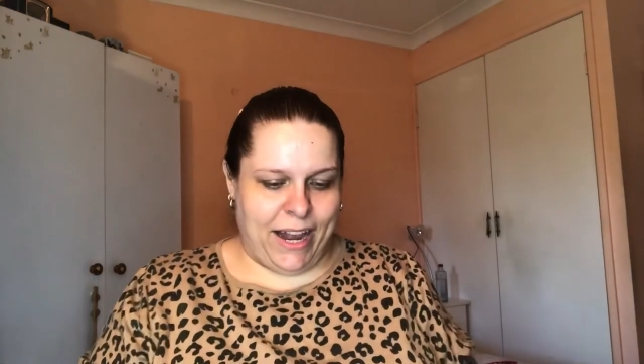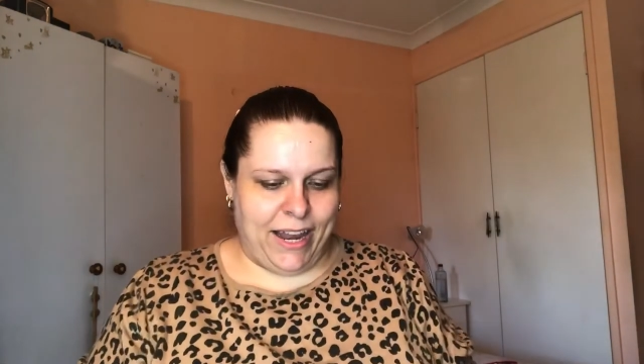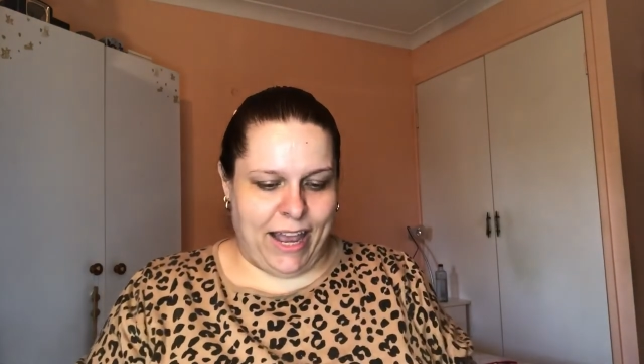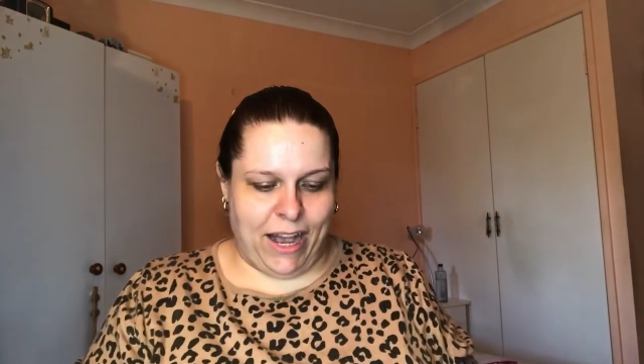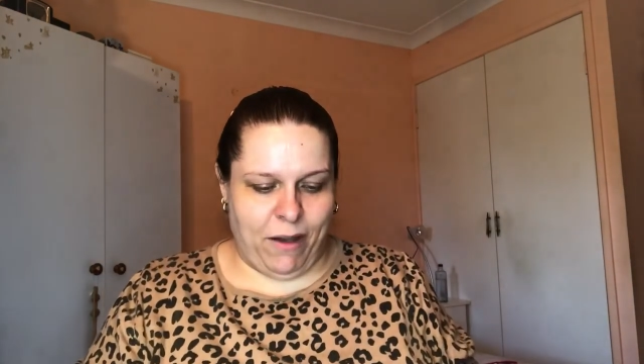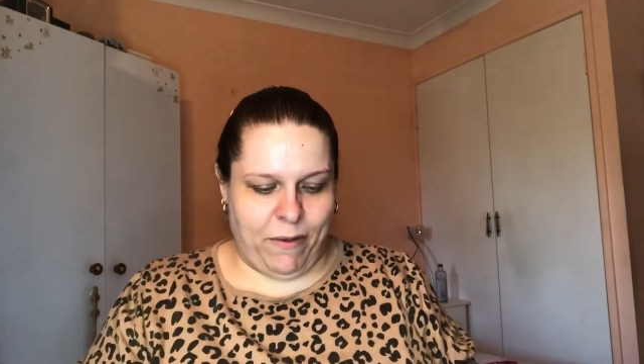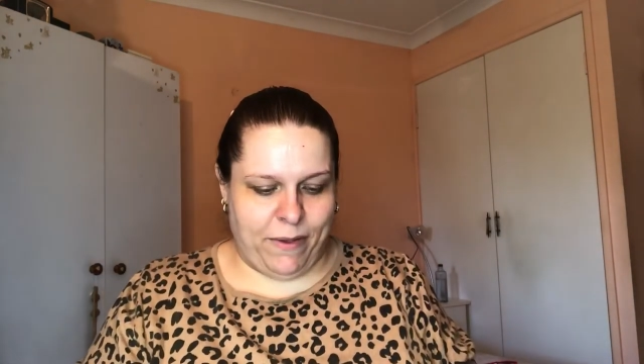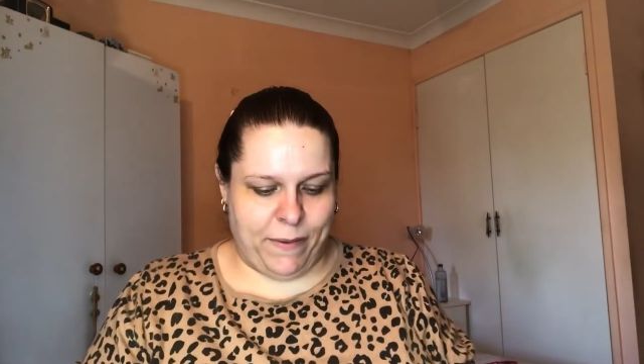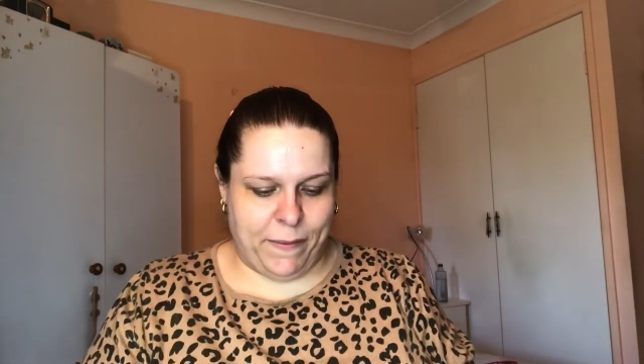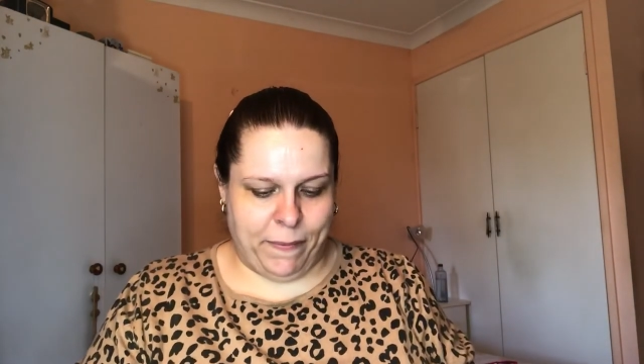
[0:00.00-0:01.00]
Now,
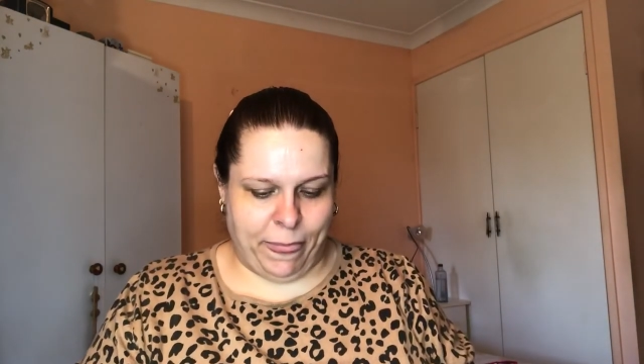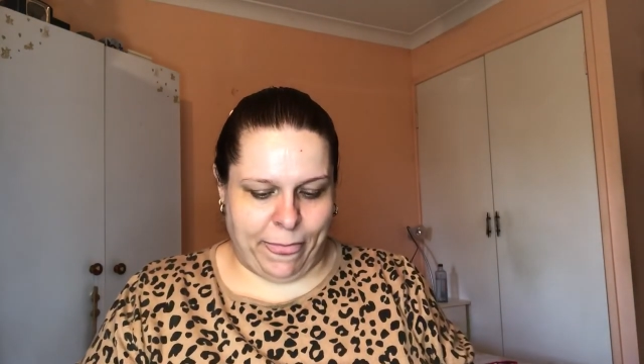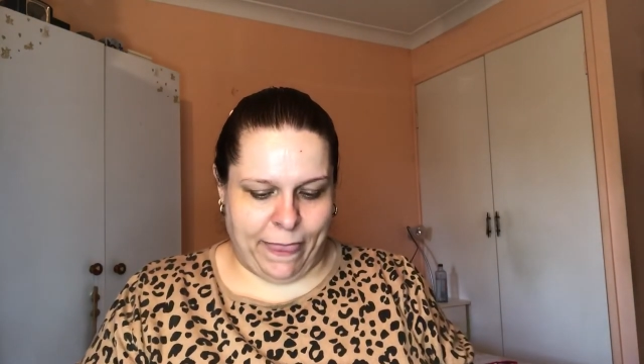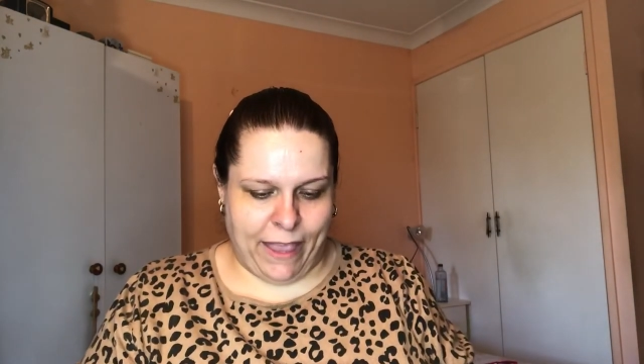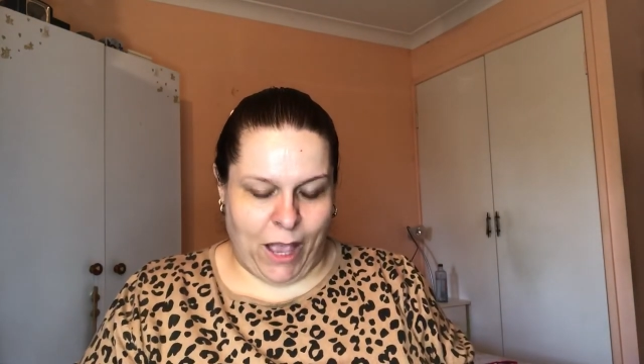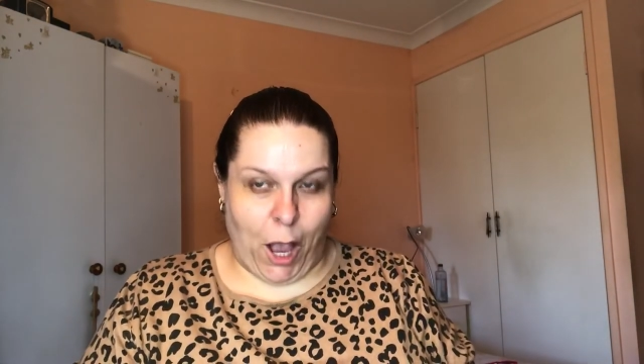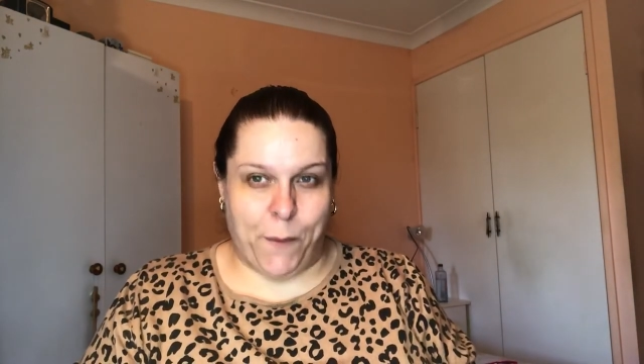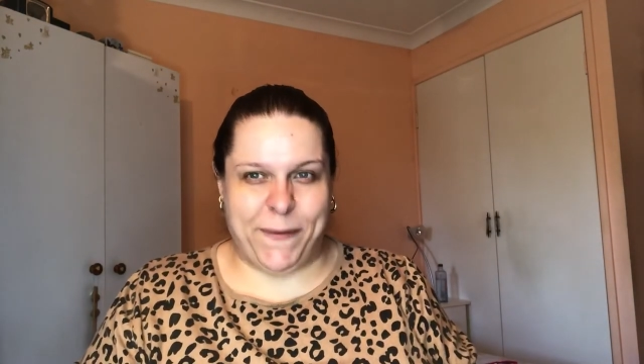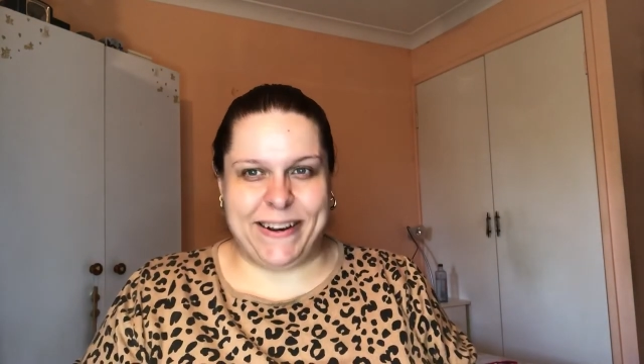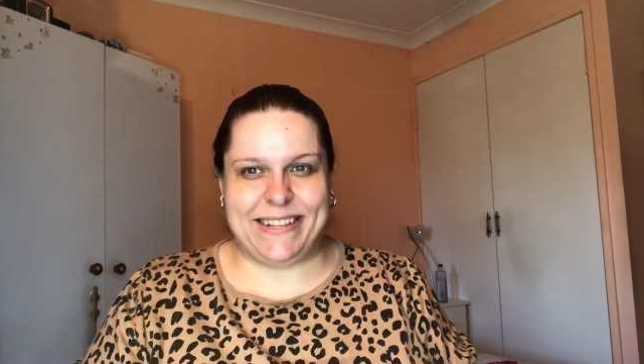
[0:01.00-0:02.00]
I wanted